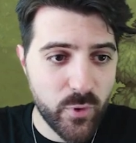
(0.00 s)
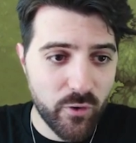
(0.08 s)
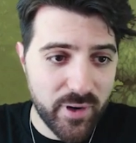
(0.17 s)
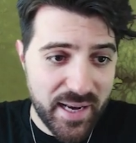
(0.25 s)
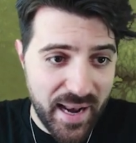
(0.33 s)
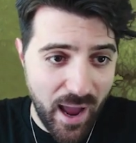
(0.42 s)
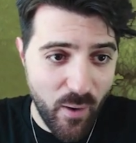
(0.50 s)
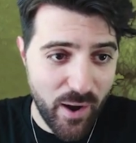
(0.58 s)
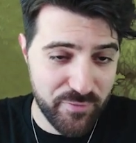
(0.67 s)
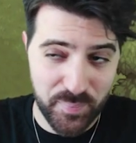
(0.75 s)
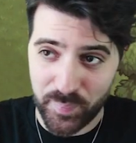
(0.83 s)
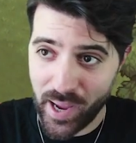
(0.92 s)
we already now
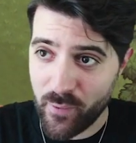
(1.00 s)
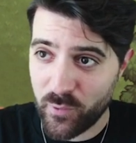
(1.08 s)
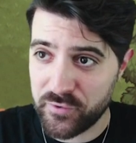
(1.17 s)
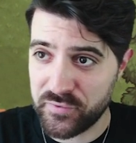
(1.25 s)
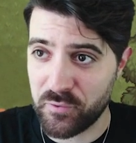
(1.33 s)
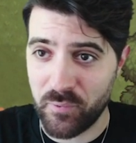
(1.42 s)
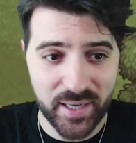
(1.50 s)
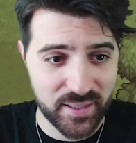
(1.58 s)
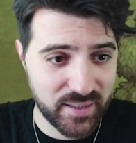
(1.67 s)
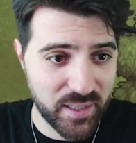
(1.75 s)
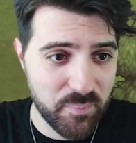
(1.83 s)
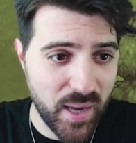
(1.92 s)
have the power of the
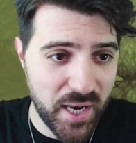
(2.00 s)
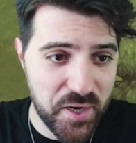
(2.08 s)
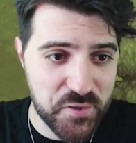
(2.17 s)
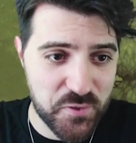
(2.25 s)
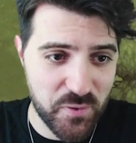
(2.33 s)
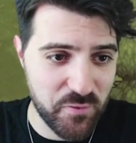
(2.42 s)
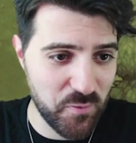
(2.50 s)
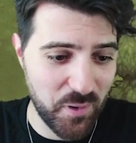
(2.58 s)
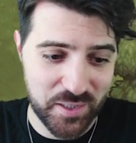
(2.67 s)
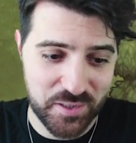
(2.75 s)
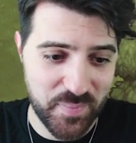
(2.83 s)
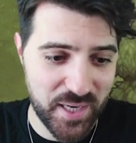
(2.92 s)
right-click menu, so if we
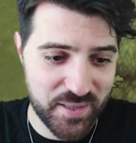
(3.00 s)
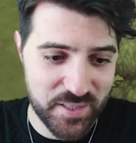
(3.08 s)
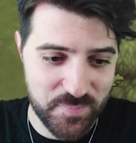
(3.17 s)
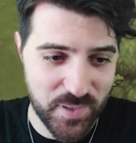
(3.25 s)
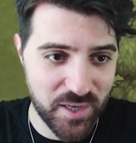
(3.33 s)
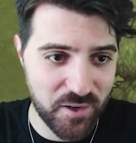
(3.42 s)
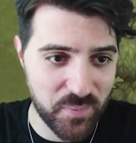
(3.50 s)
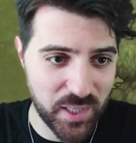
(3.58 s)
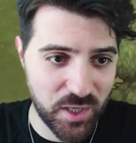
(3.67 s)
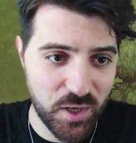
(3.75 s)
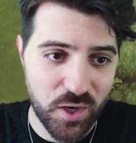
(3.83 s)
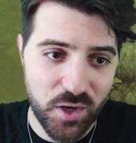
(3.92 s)
wanted to make this bigger, we
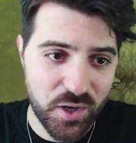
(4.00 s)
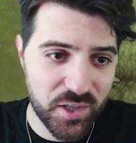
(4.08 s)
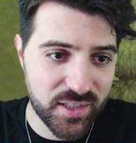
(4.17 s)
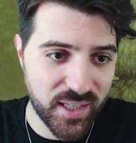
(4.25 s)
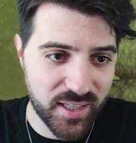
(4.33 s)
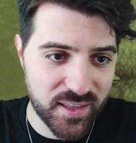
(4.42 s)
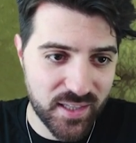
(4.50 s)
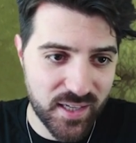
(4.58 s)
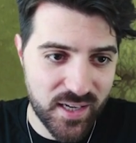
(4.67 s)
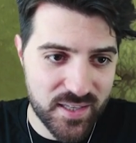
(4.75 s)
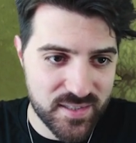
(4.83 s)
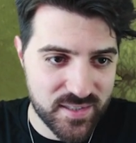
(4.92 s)
could, like
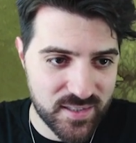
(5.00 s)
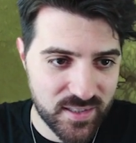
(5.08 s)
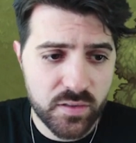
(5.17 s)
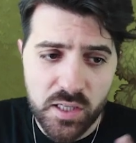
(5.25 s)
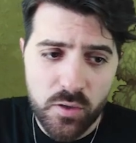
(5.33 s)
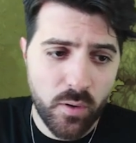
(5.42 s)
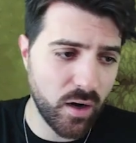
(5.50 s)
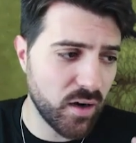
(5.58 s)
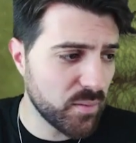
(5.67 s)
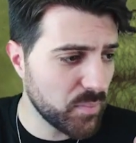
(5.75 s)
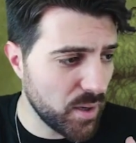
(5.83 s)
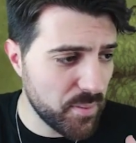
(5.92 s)
this. Continue
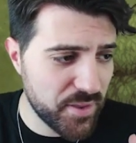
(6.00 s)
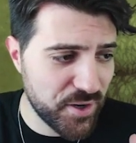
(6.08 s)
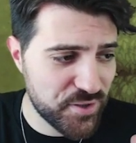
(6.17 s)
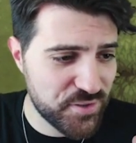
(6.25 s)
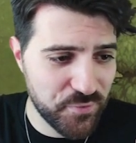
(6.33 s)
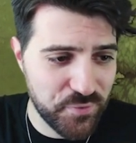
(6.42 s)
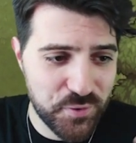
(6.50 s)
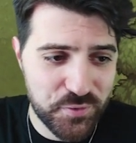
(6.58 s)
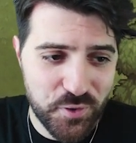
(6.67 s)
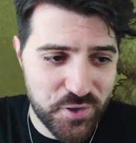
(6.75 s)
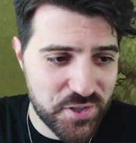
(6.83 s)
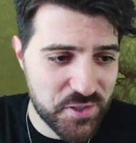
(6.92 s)
on. Maybe there's a few
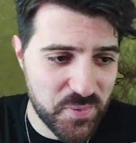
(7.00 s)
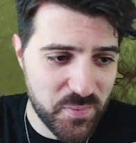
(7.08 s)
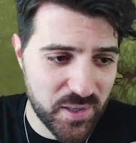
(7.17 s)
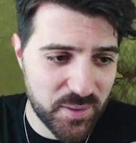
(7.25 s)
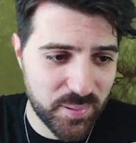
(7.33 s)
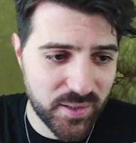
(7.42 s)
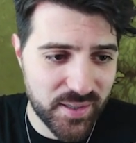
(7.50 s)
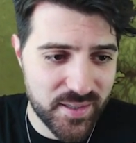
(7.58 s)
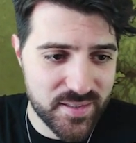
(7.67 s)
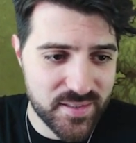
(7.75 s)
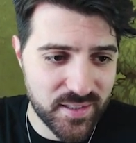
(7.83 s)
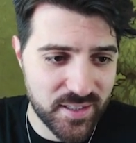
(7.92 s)
torches we want to
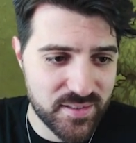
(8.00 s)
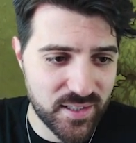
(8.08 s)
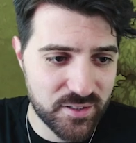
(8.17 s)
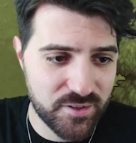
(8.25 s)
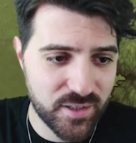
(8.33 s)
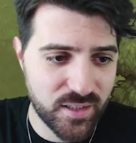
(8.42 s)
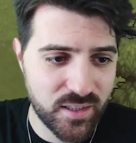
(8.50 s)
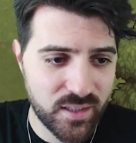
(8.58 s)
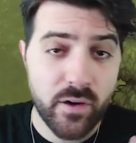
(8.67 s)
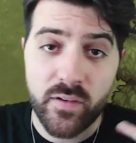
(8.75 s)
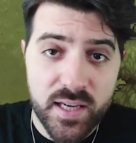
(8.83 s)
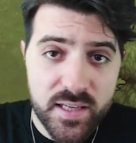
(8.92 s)
place, etc.
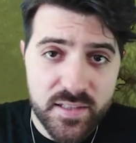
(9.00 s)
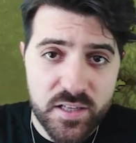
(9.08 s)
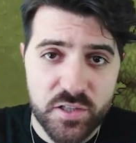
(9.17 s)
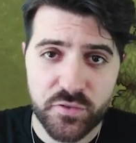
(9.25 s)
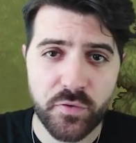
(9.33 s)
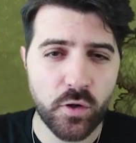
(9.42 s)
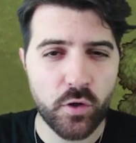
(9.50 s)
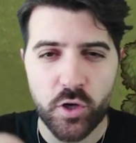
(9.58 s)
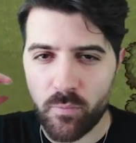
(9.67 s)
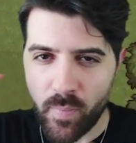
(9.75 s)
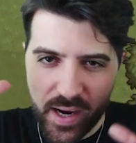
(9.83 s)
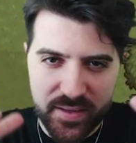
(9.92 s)
Very easy, just follow
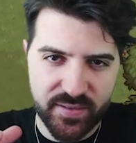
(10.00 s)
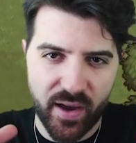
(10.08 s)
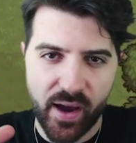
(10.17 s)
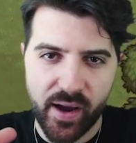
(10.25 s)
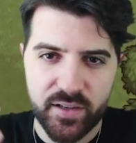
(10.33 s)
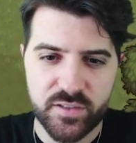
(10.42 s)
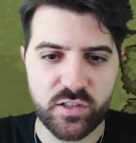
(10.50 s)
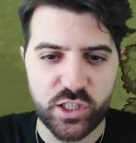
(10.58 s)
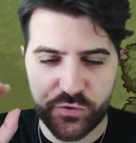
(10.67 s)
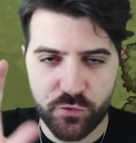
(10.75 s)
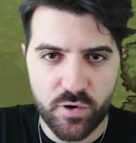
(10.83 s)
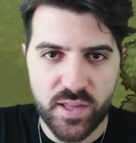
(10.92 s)
your mind's eye,
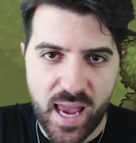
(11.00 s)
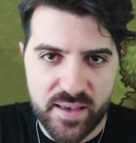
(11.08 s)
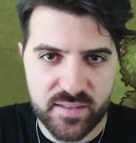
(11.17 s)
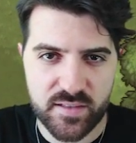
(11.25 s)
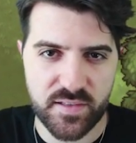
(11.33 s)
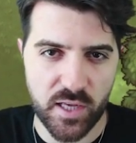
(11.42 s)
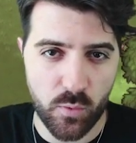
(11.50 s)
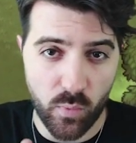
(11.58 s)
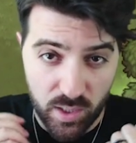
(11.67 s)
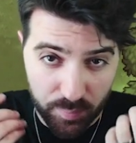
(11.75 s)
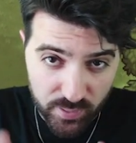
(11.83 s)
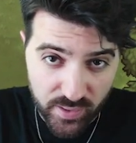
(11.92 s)
search for the assets that you
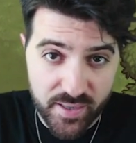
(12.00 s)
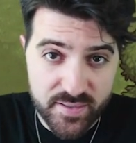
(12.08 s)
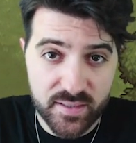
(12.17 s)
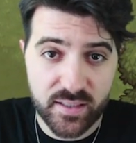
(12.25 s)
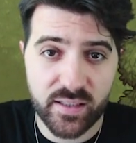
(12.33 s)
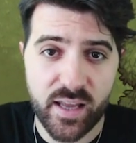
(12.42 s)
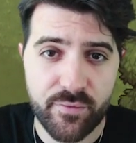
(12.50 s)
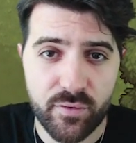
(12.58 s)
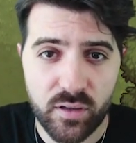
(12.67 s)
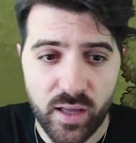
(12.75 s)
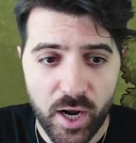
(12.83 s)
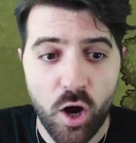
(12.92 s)
want to place in the
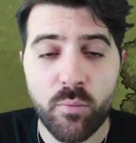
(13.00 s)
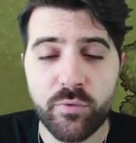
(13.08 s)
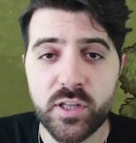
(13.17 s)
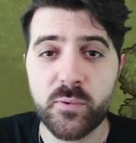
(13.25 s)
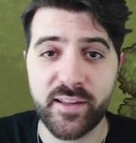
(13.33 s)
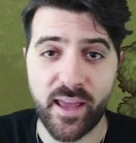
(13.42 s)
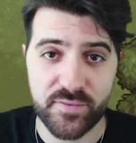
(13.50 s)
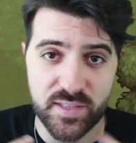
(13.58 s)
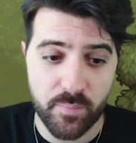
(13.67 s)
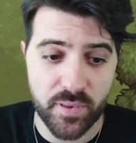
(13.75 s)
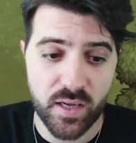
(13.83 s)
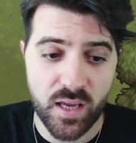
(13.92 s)
level, and hopefully we'll have
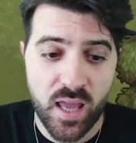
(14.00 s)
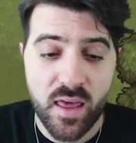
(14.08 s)
something